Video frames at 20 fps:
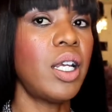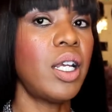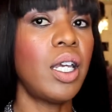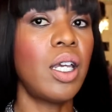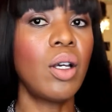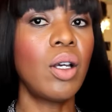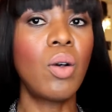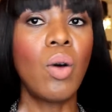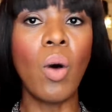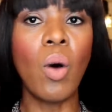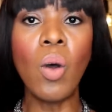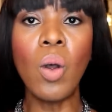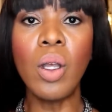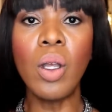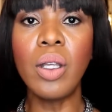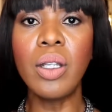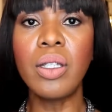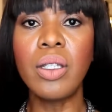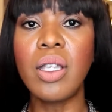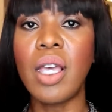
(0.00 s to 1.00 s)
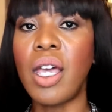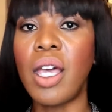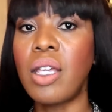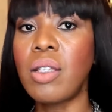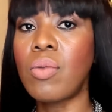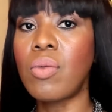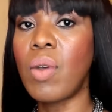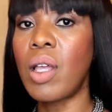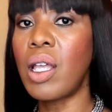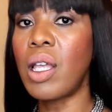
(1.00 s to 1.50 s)
in gold
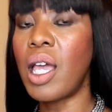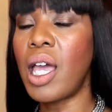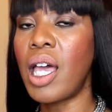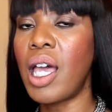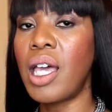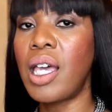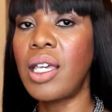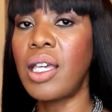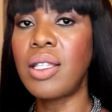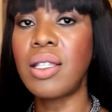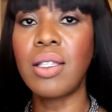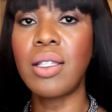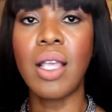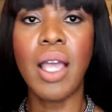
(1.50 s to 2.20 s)
as well as